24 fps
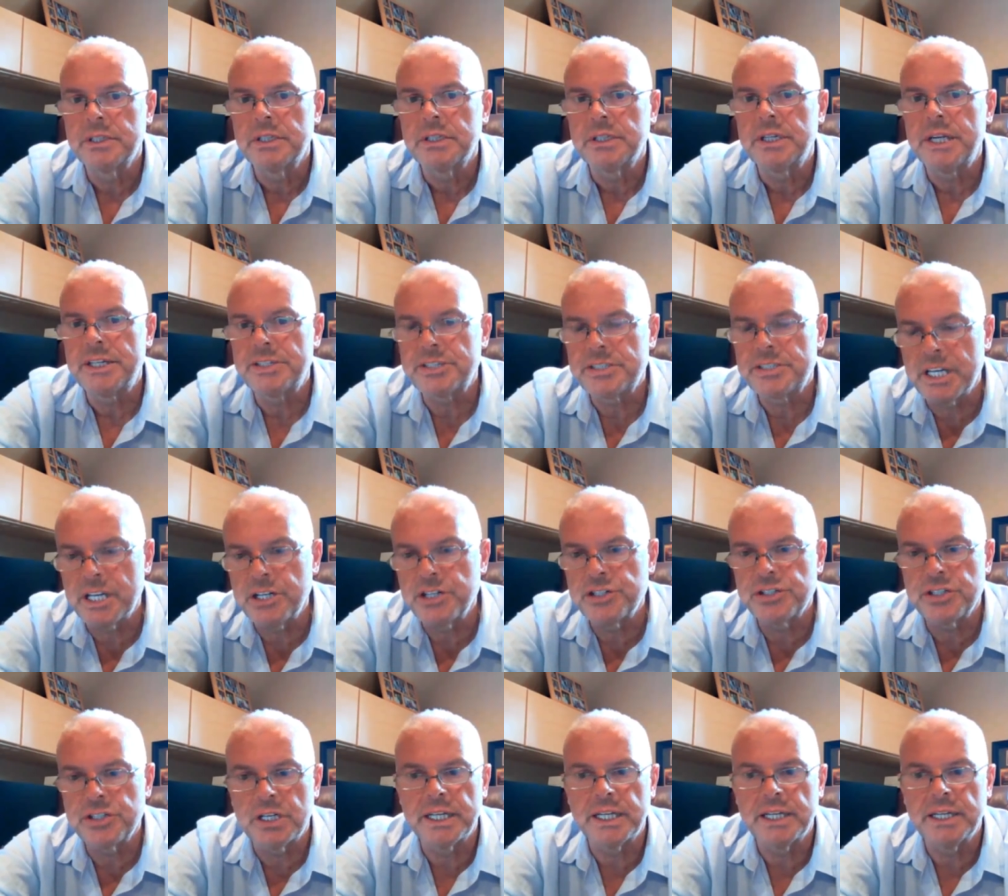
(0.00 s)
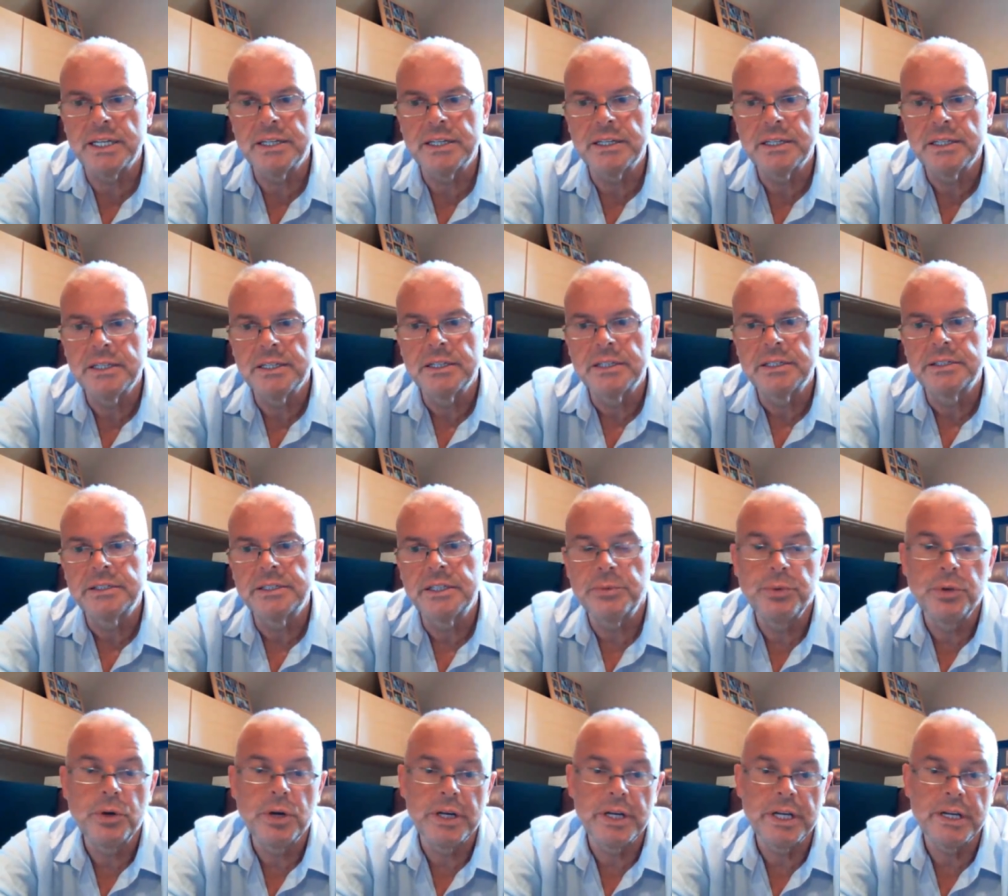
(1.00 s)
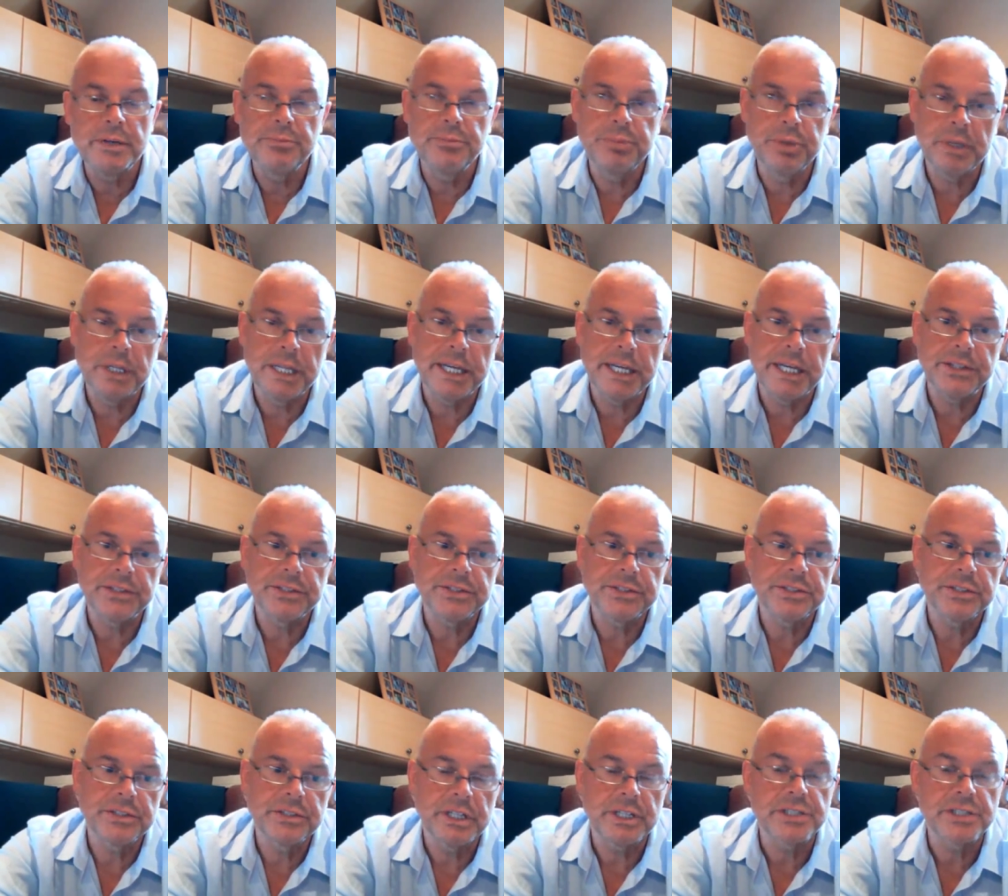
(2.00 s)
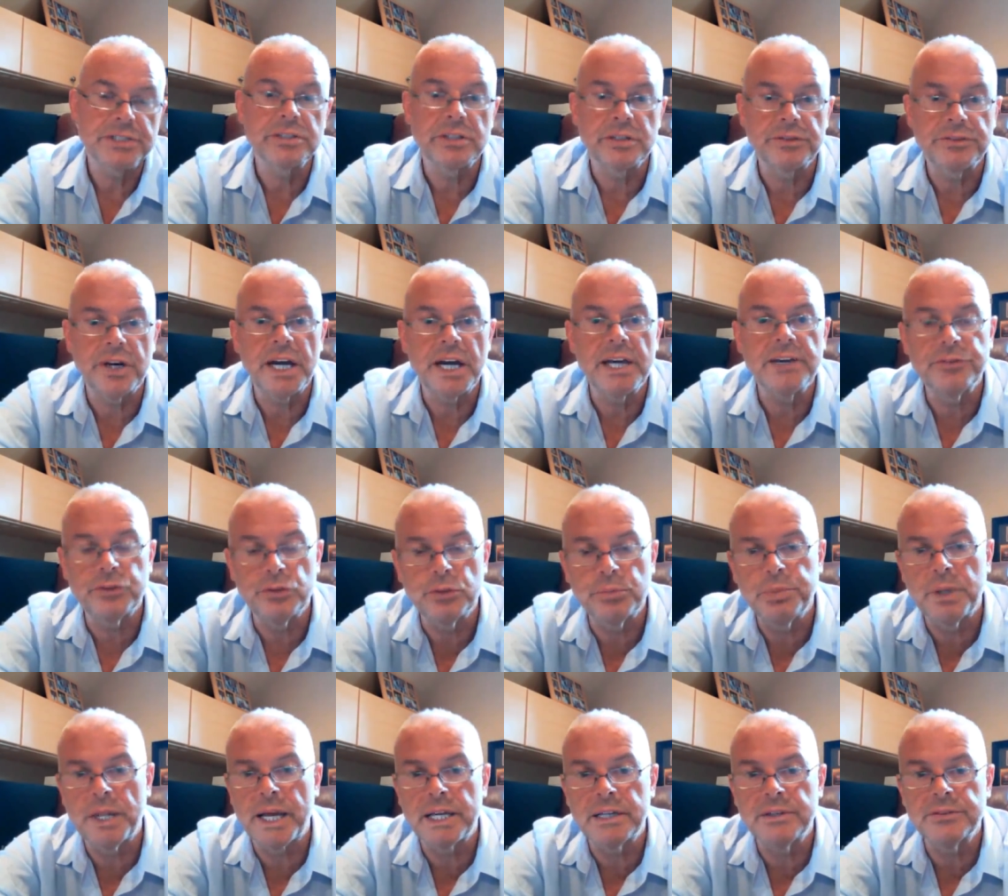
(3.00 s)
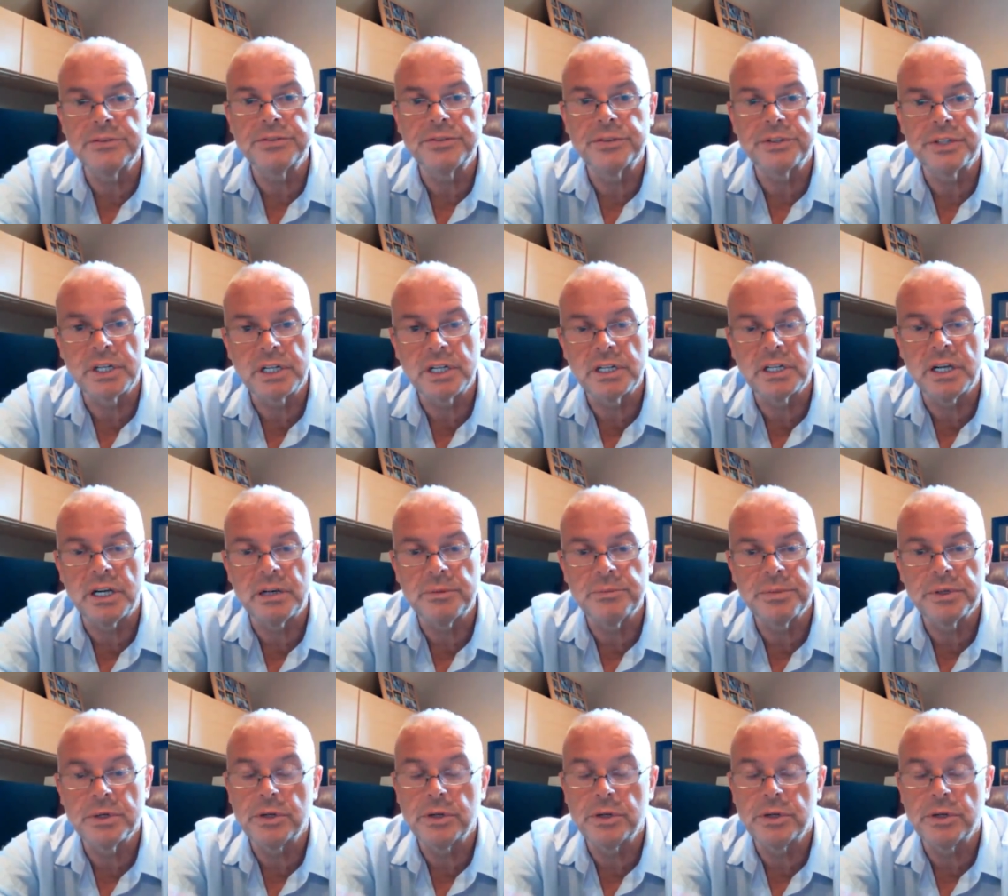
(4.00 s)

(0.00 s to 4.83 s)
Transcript: essentially to put in place a survival plan for the club